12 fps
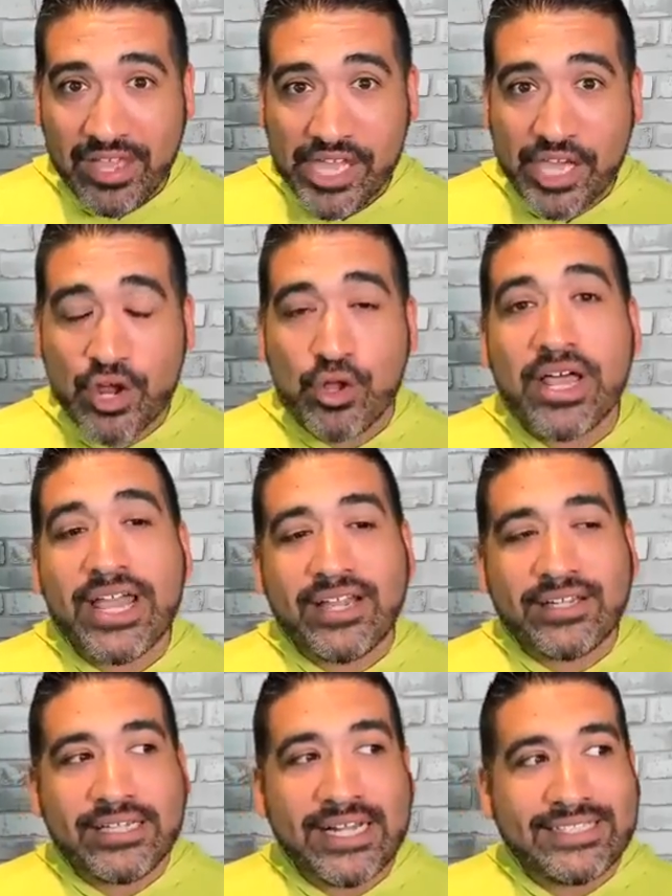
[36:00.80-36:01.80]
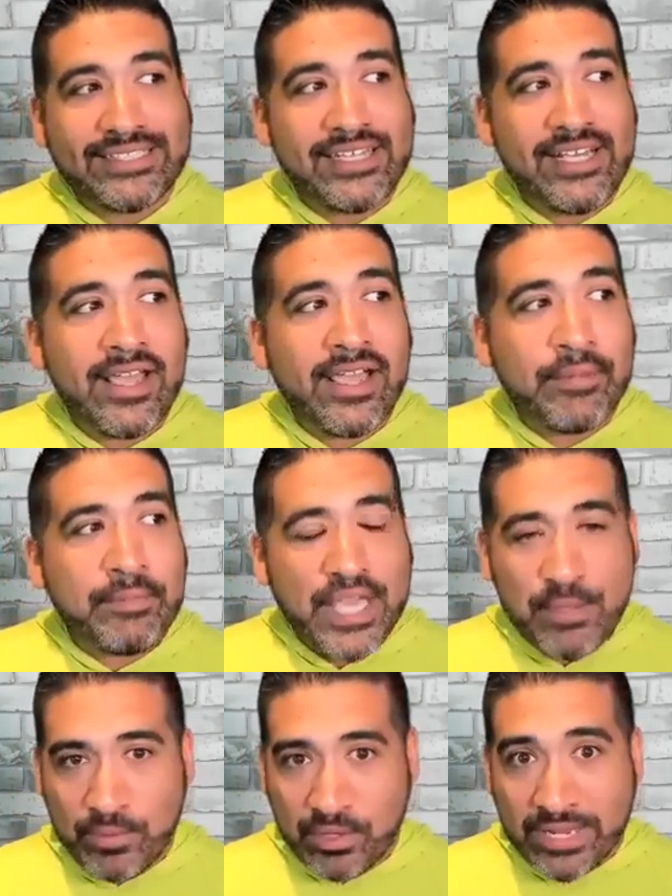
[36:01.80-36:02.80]
Like seeing
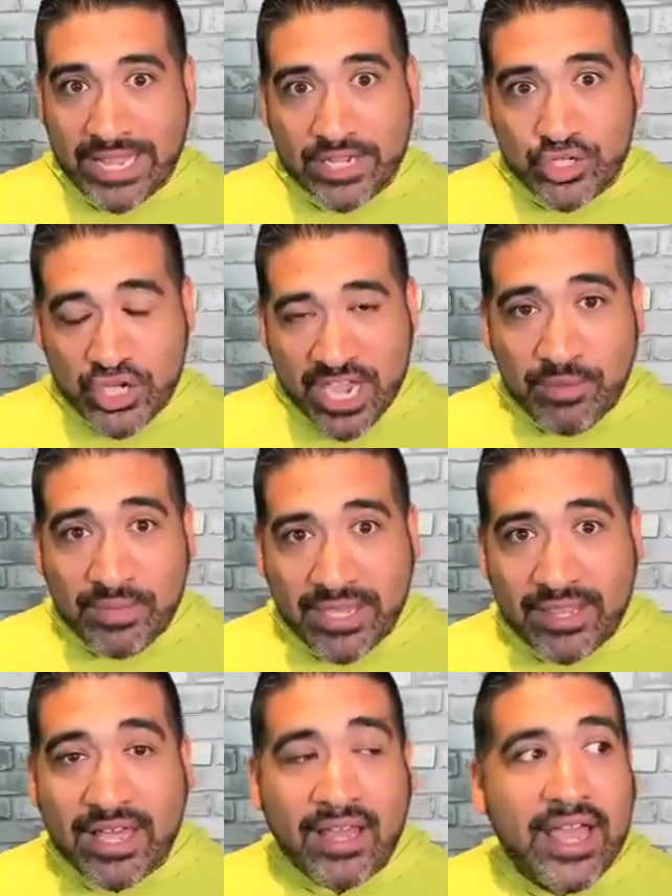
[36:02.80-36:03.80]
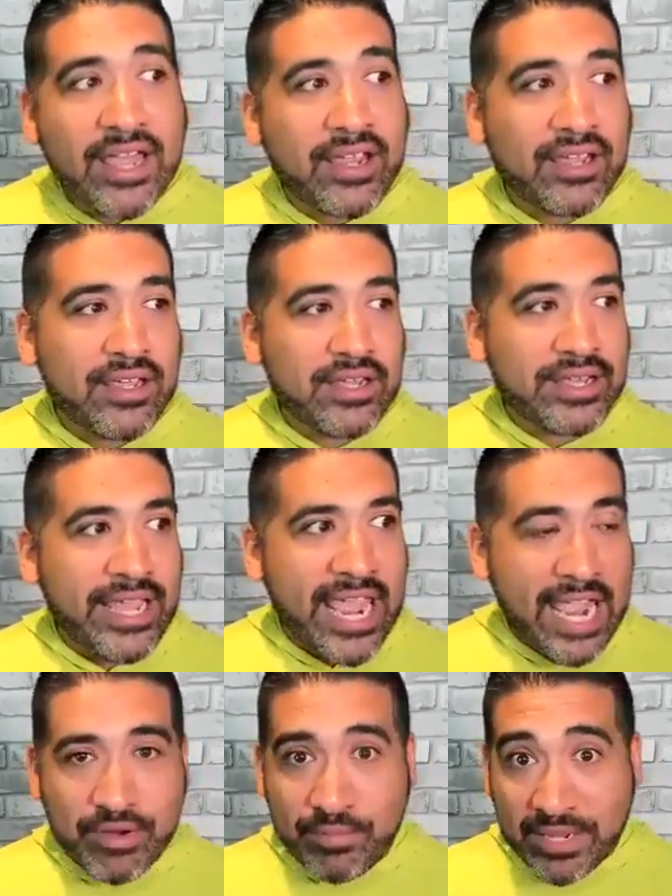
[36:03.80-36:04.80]
people like Jamie that like
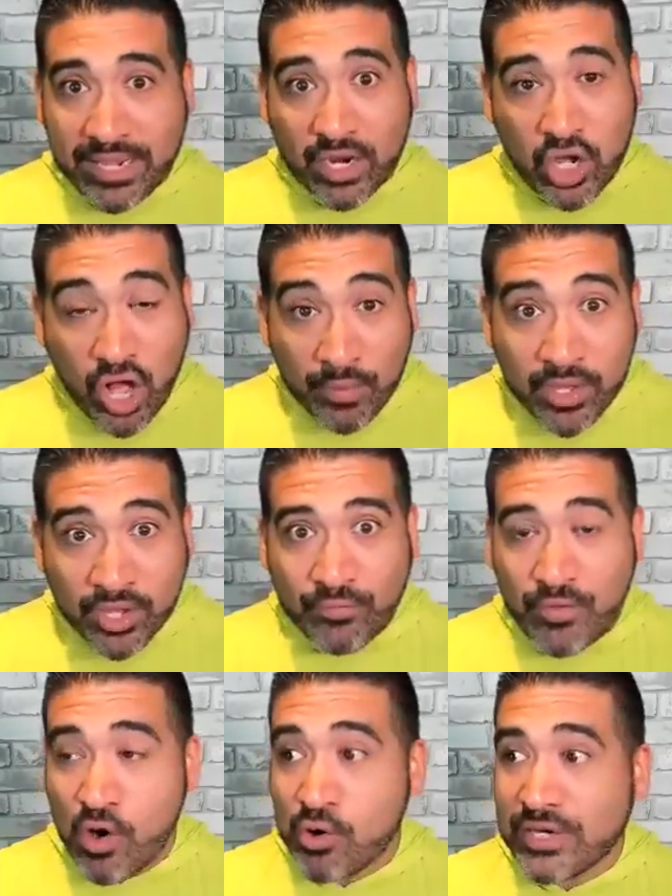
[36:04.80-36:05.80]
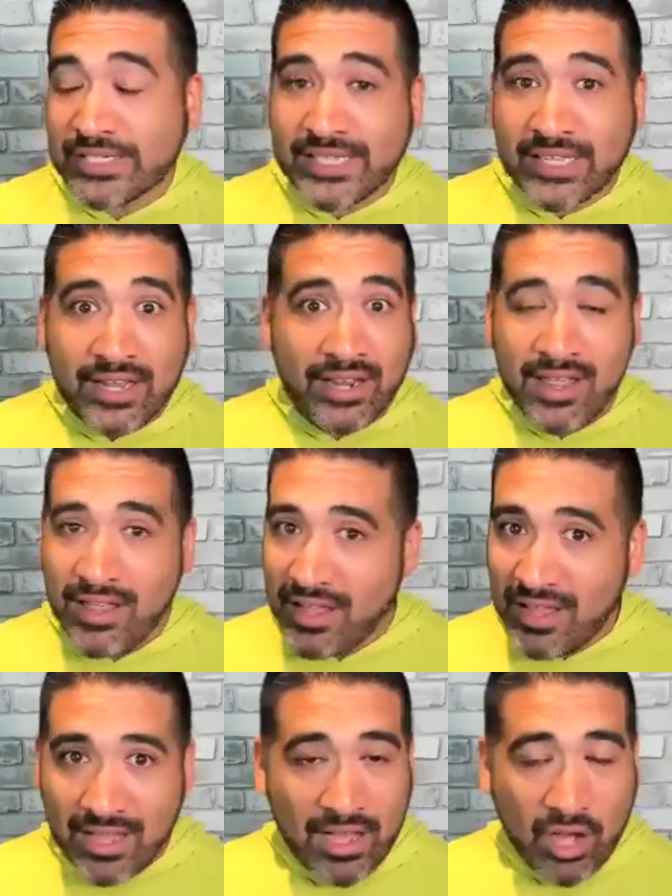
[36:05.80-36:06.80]
came to me and called me on the phone and said like
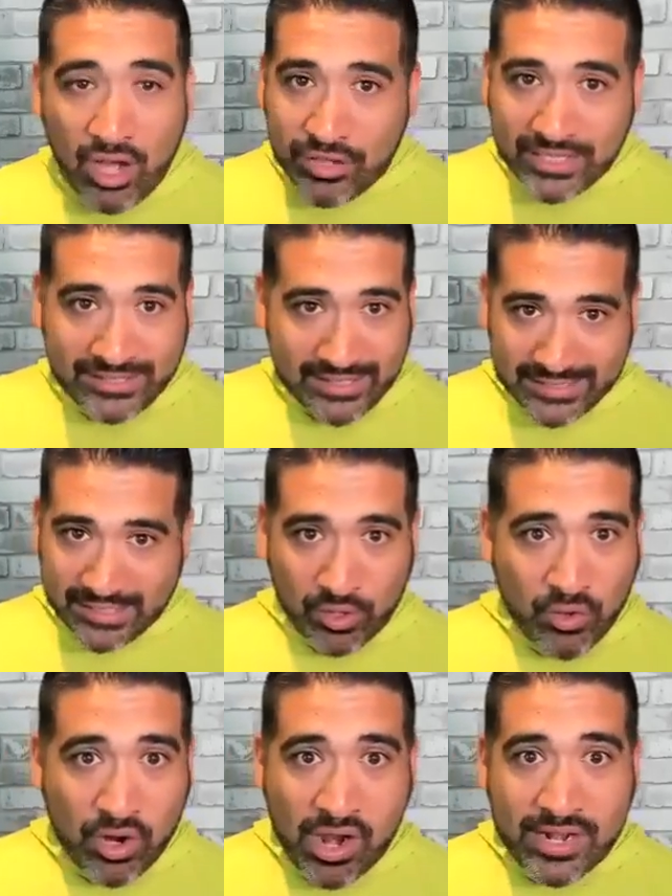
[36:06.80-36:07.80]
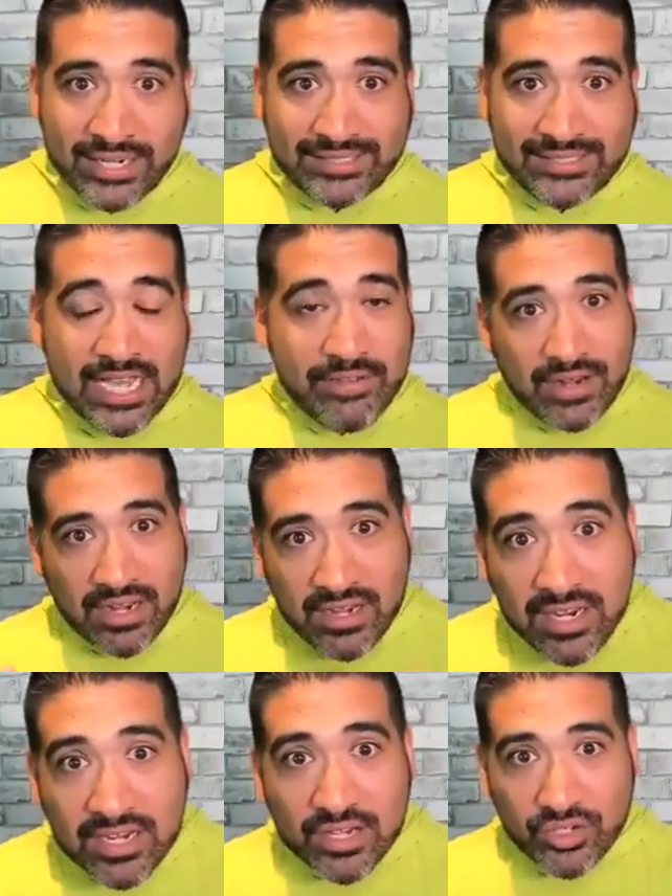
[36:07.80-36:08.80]
all these things that were going on in his life and he
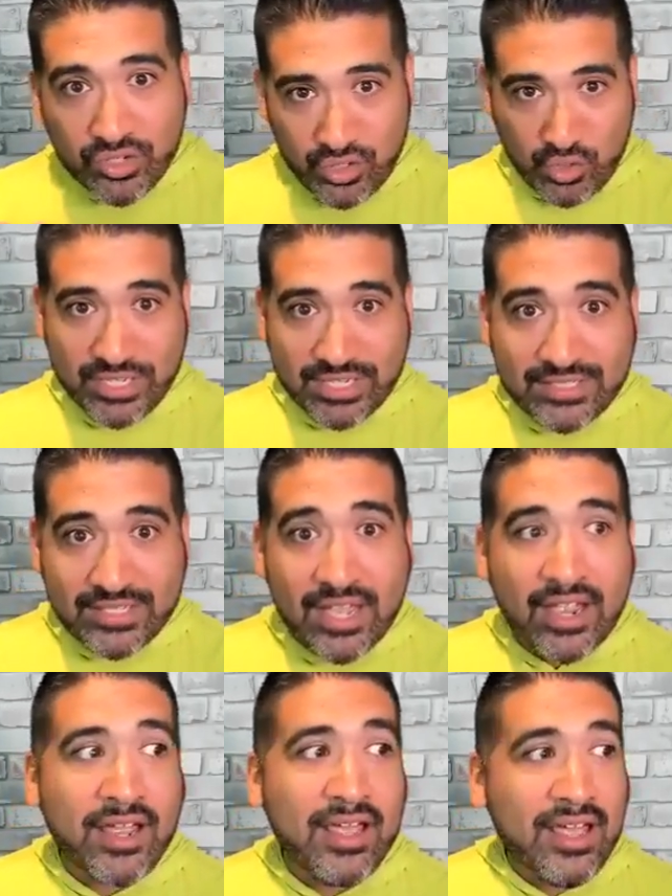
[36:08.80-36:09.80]
needed to do this thing,